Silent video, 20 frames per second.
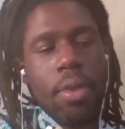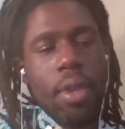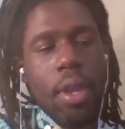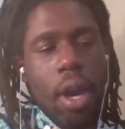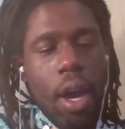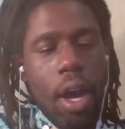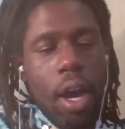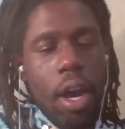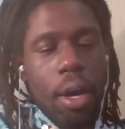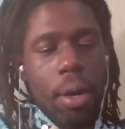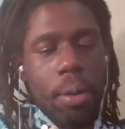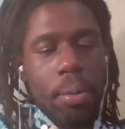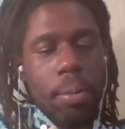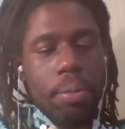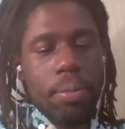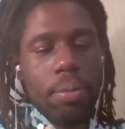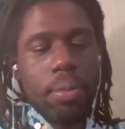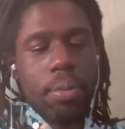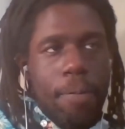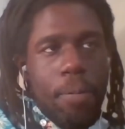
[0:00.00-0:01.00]
Um,
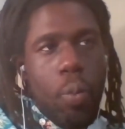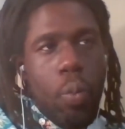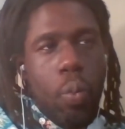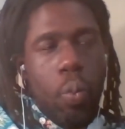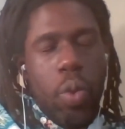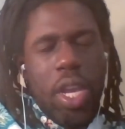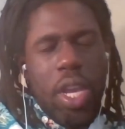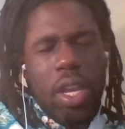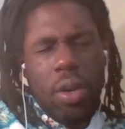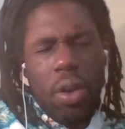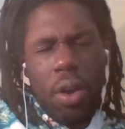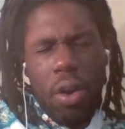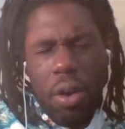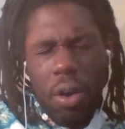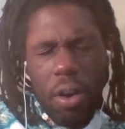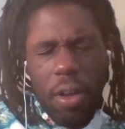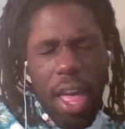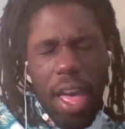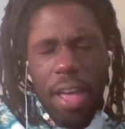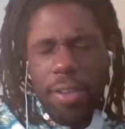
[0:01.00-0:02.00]
we can all
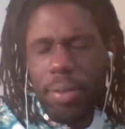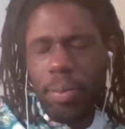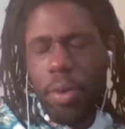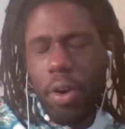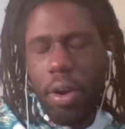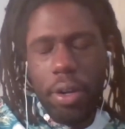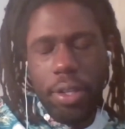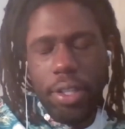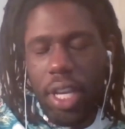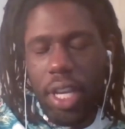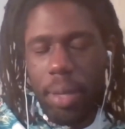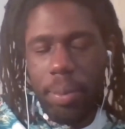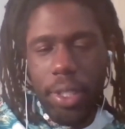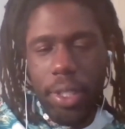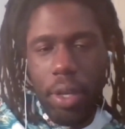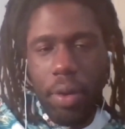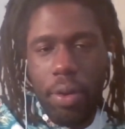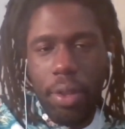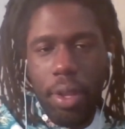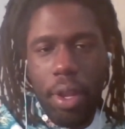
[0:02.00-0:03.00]
have some hard times
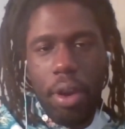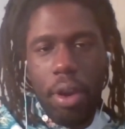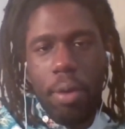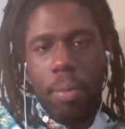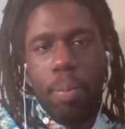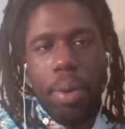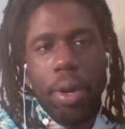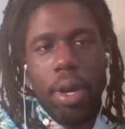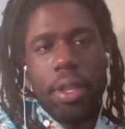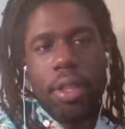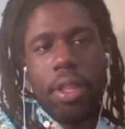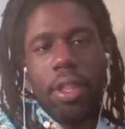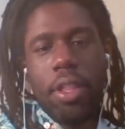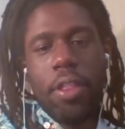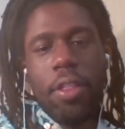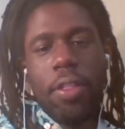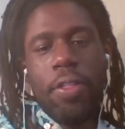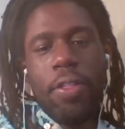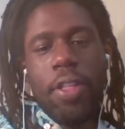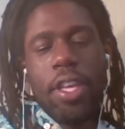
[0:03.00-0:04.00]
here and there, but
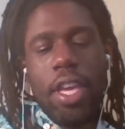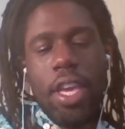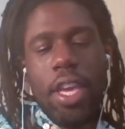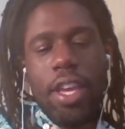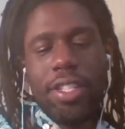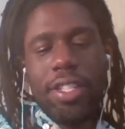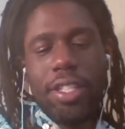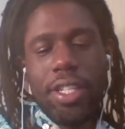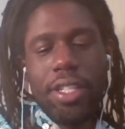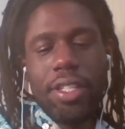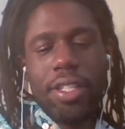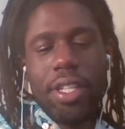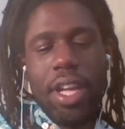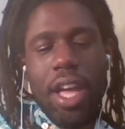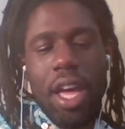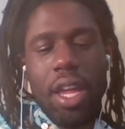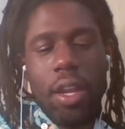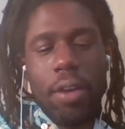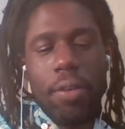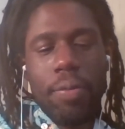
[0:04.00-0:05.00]
the key is just to
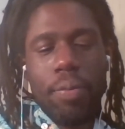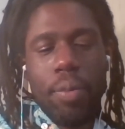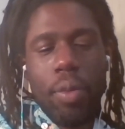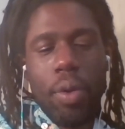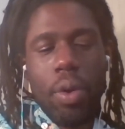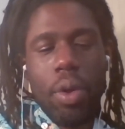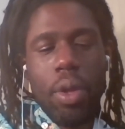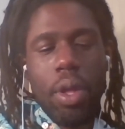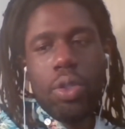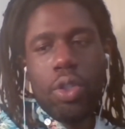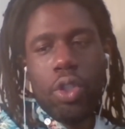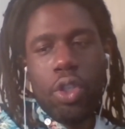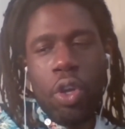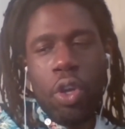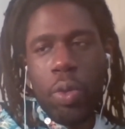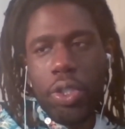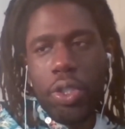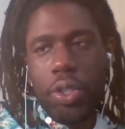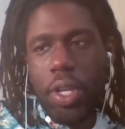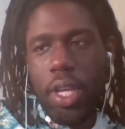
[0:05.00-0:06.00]
kind of do
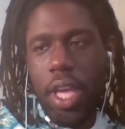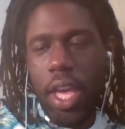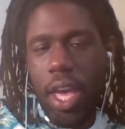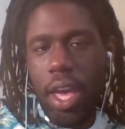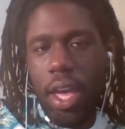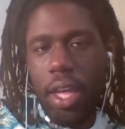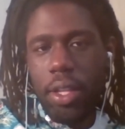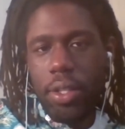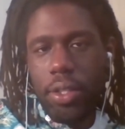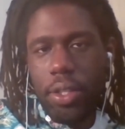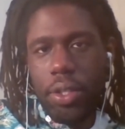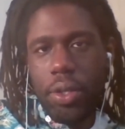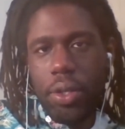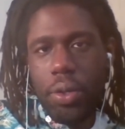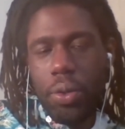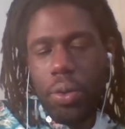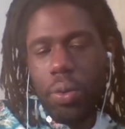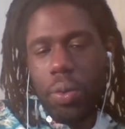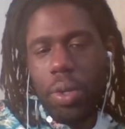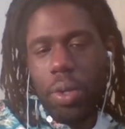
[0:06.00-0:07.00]
what you can
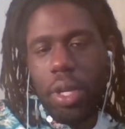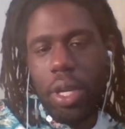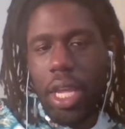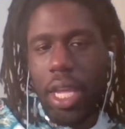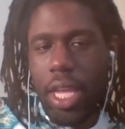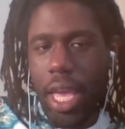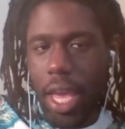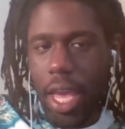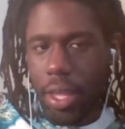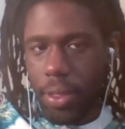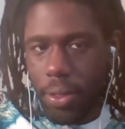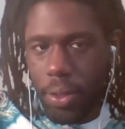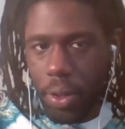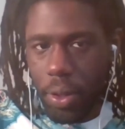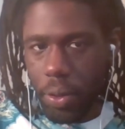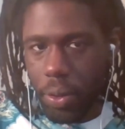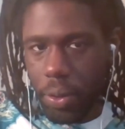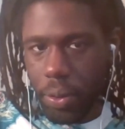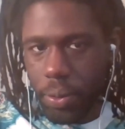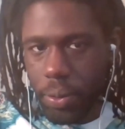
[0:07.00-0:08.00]
to negate
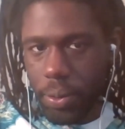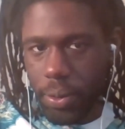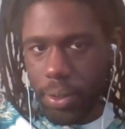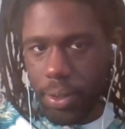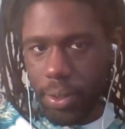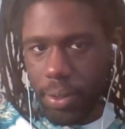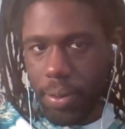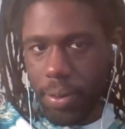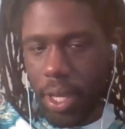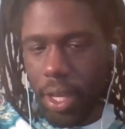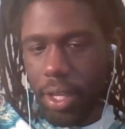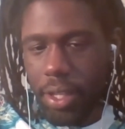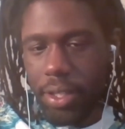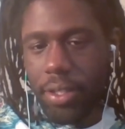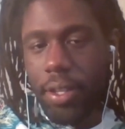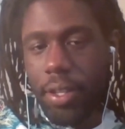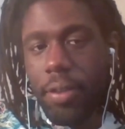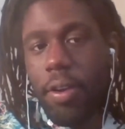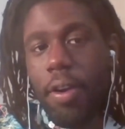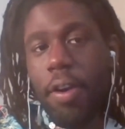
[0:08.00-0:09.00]
those
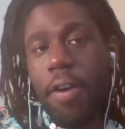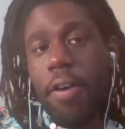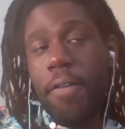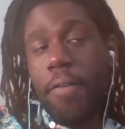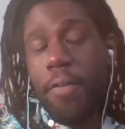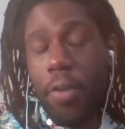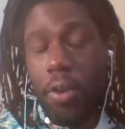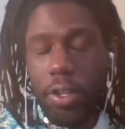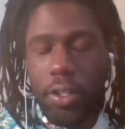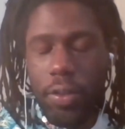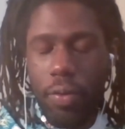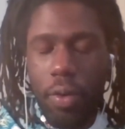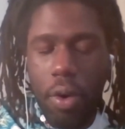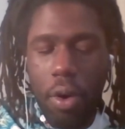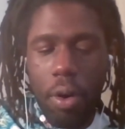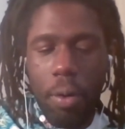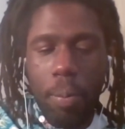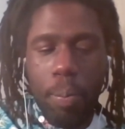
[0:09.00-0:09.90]
things, first of all.